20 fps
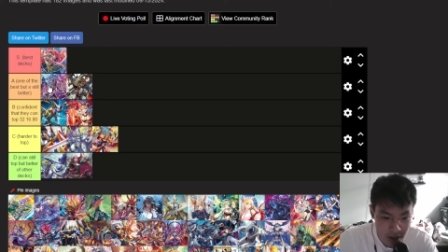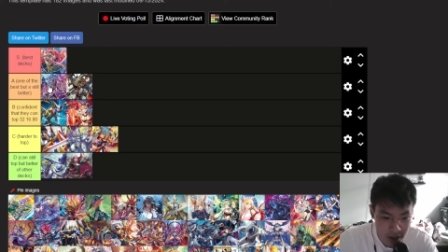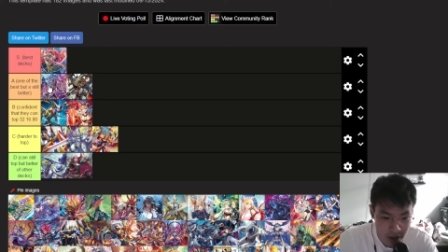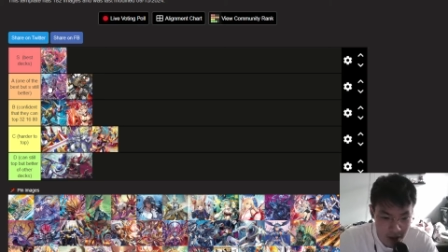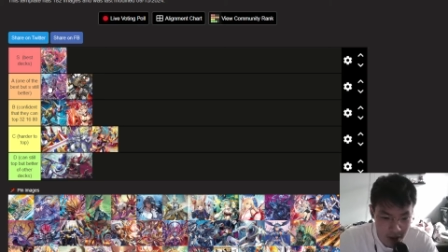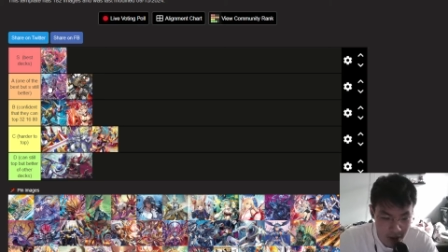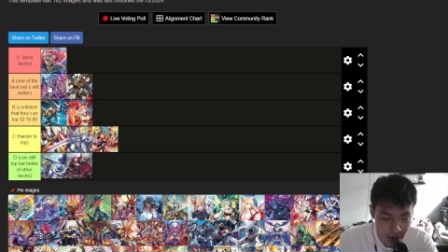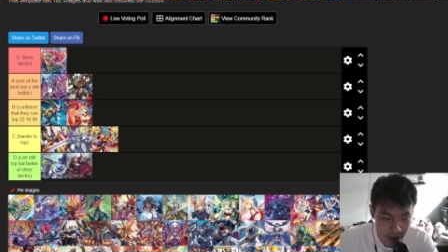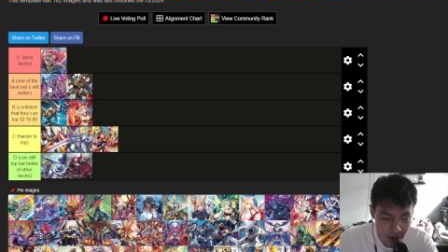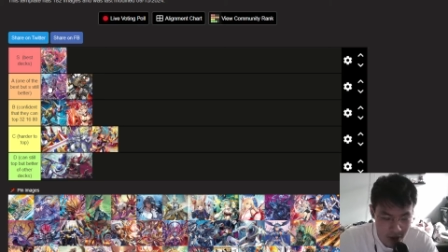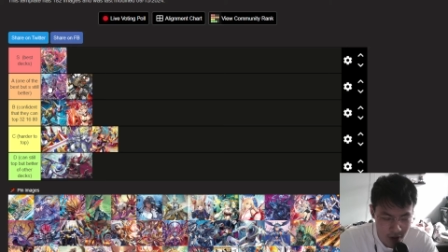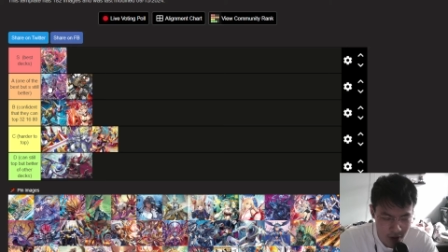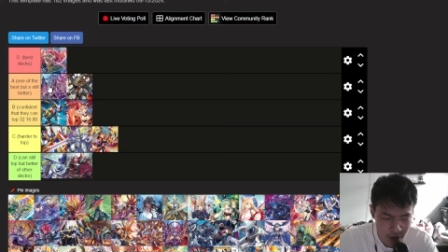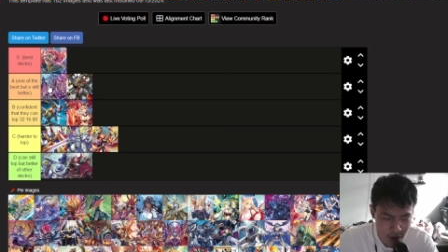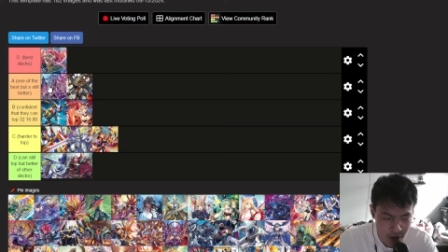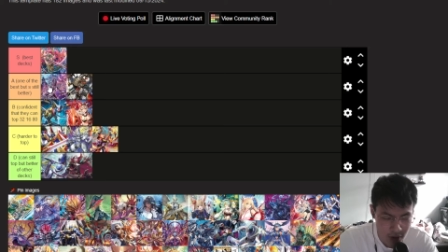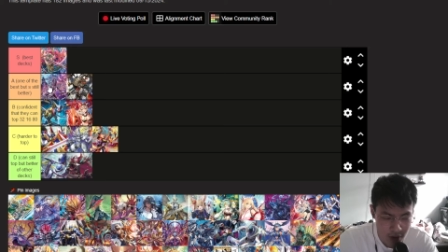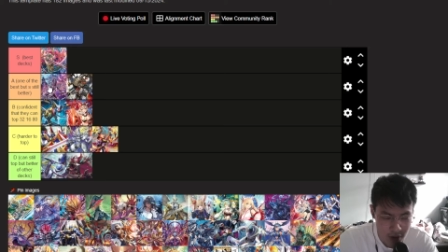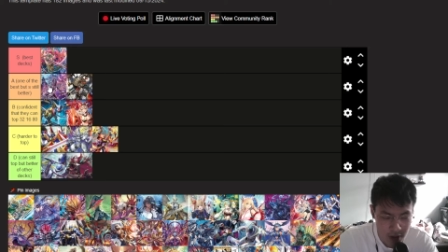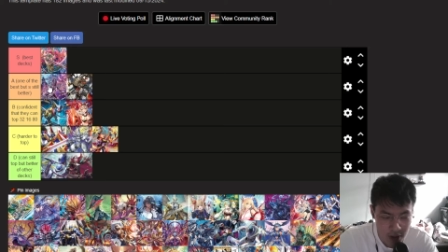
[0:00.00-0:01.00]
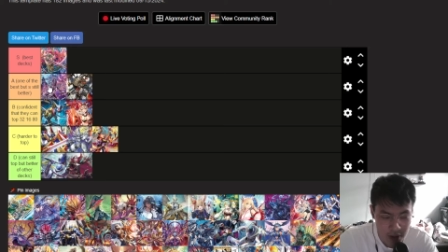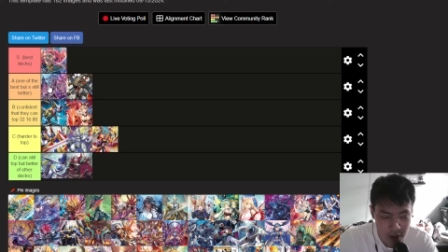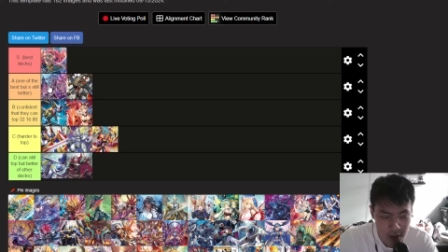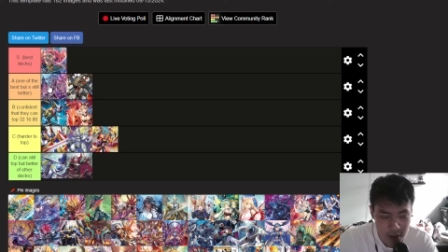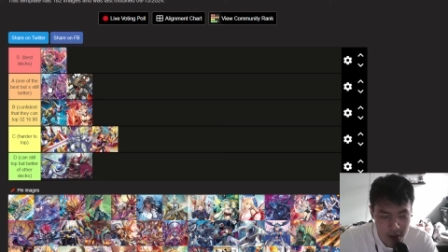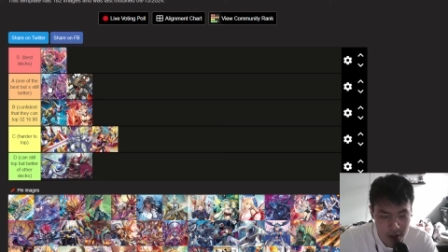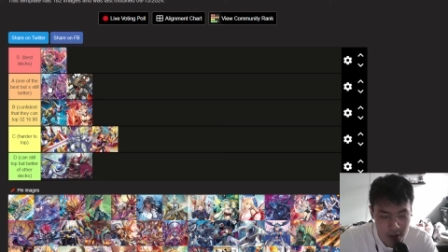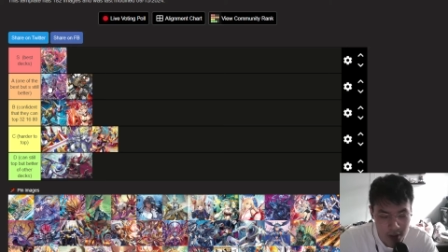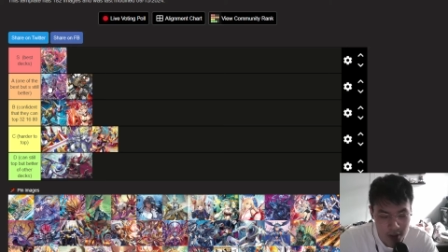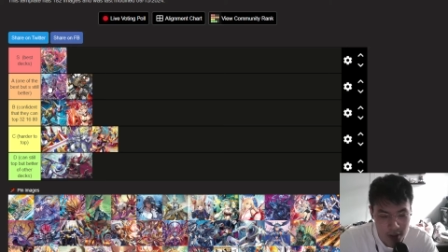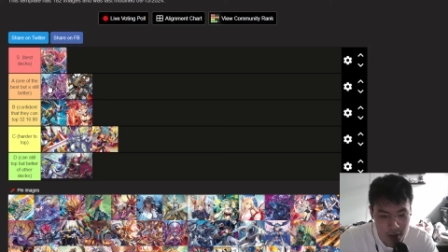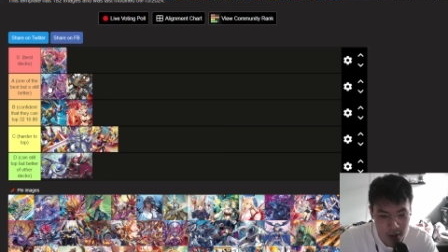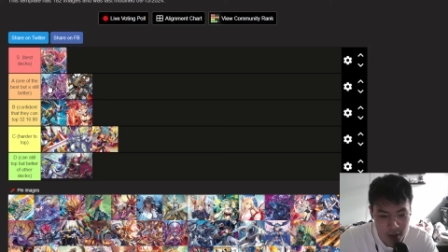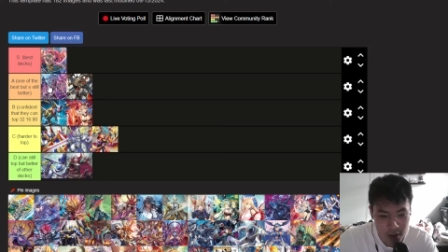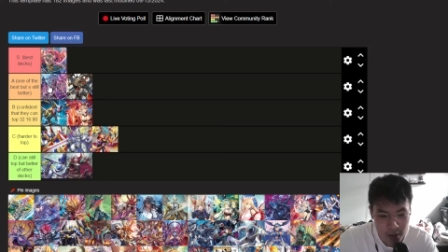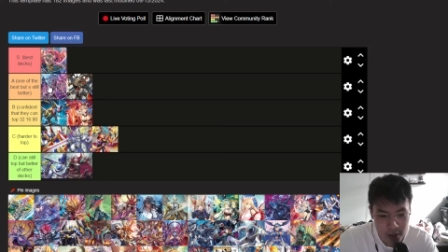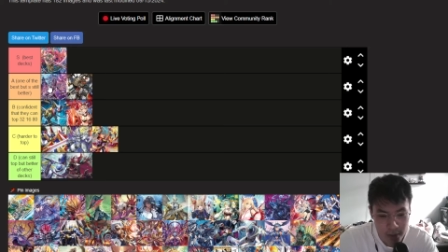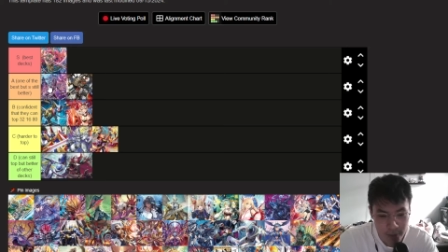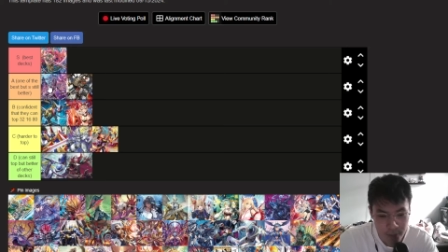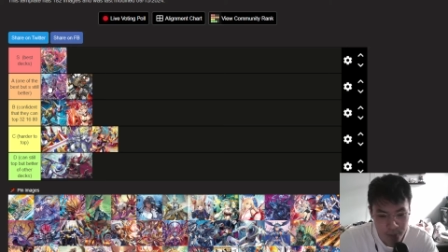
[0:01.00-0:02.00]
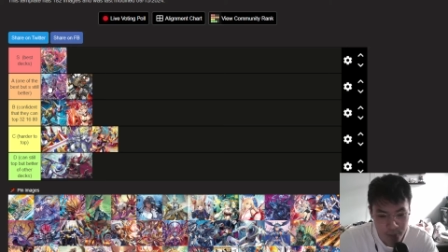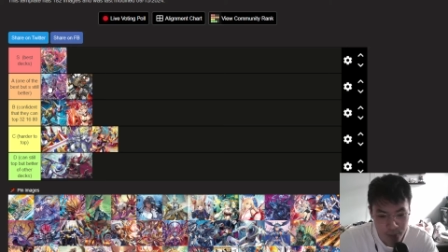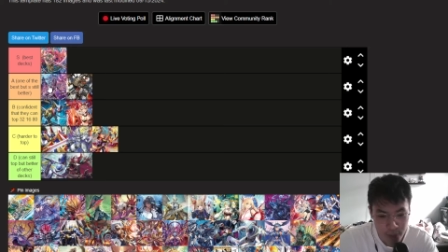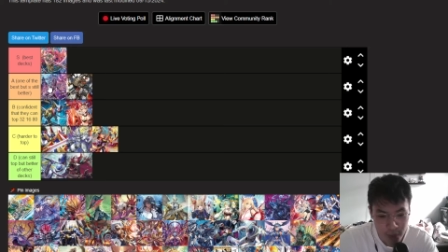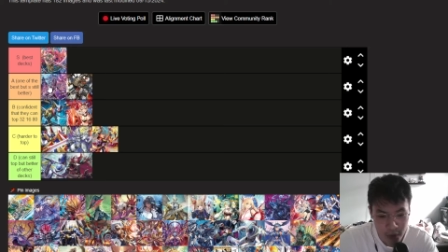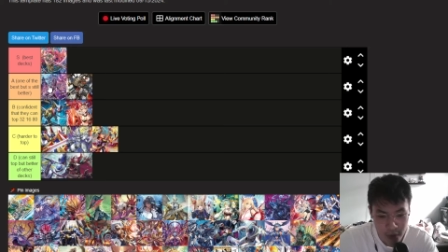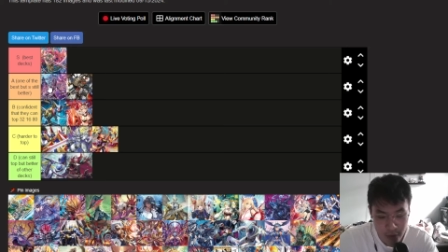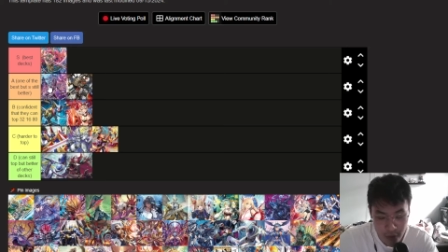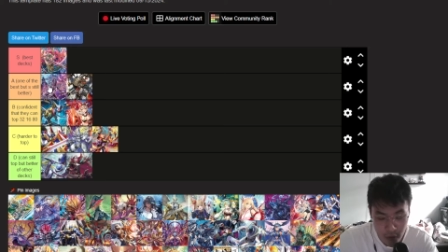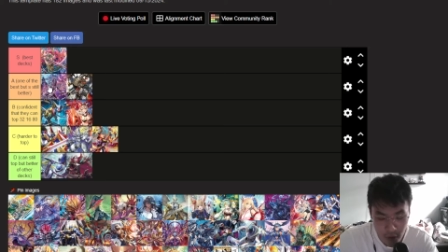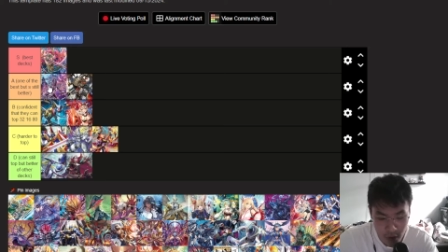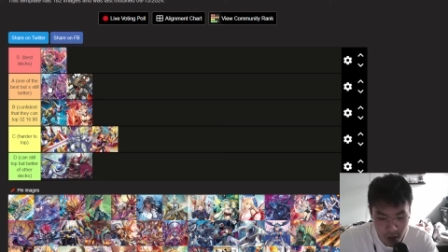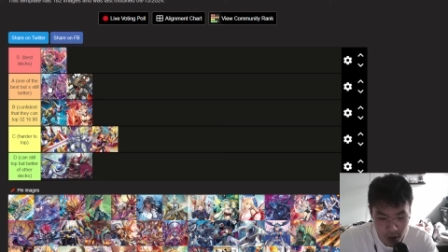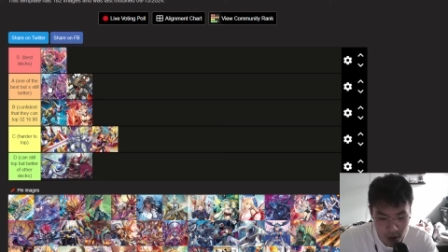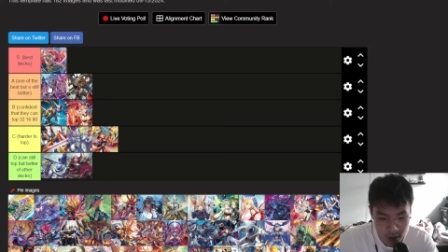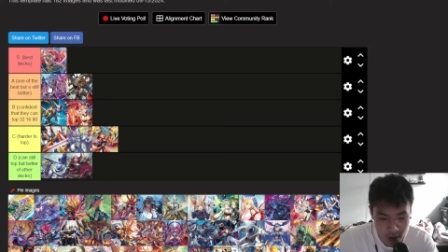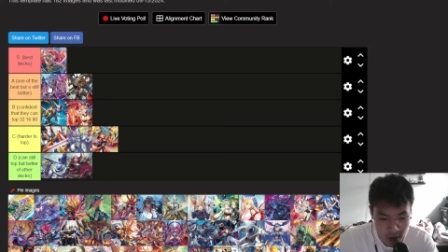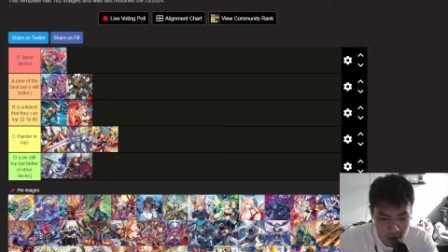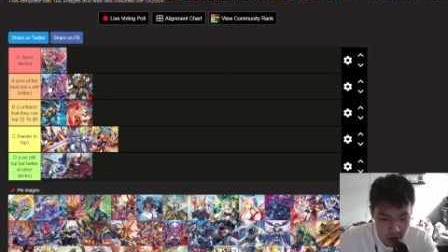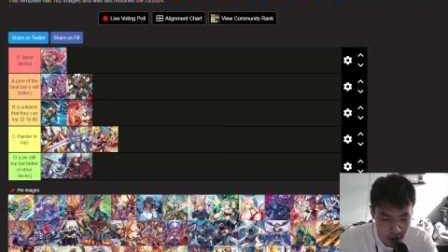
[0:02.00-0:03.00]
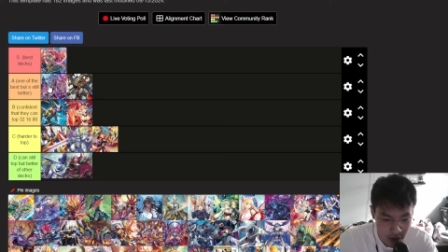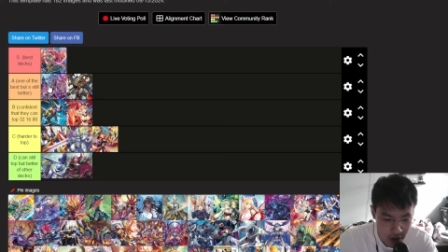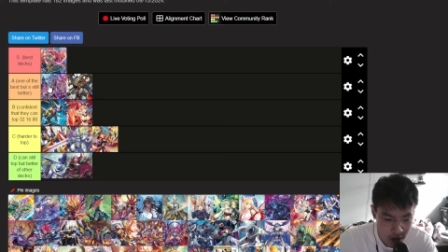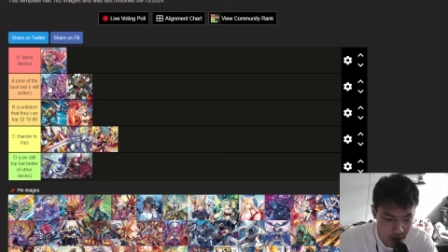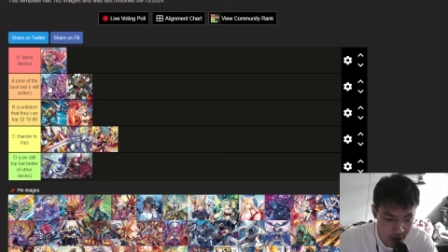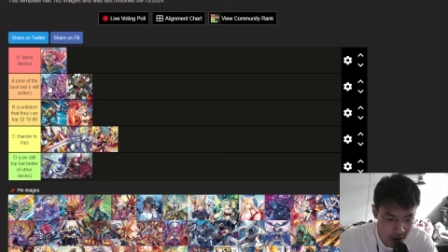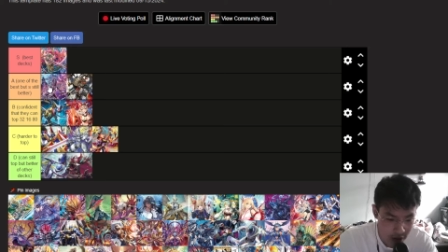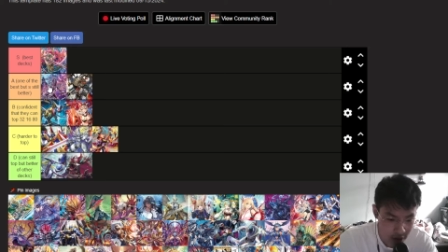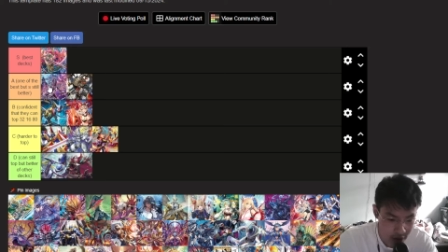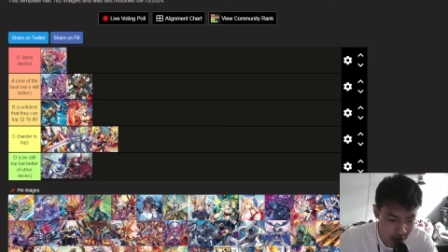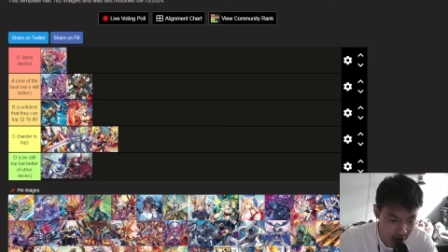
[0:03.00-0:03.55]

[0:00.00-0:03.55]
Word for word: and your folklores.